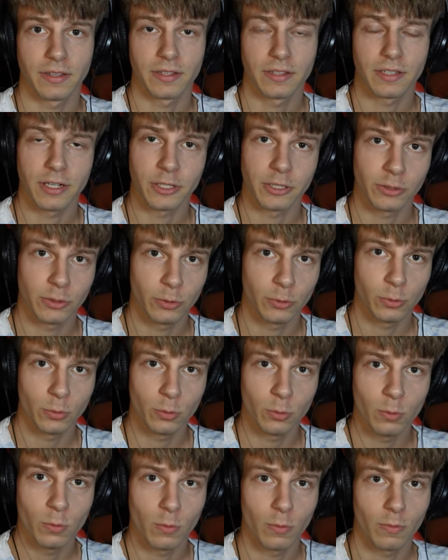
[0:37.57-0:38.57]
and tier
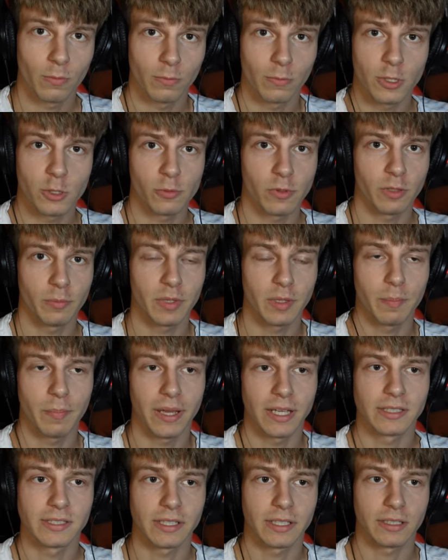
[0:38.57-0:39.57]
2, which will be
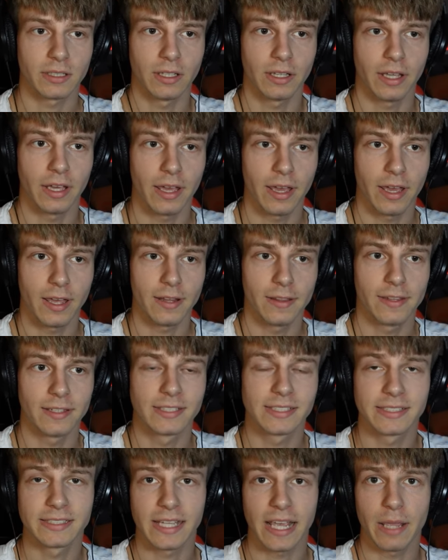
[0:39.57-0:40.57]
basically
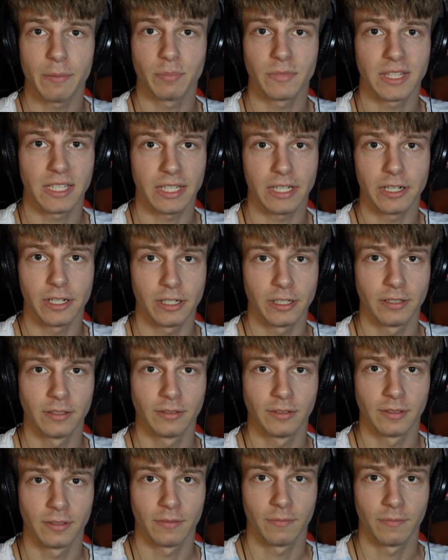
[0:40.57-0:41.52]
the same tier,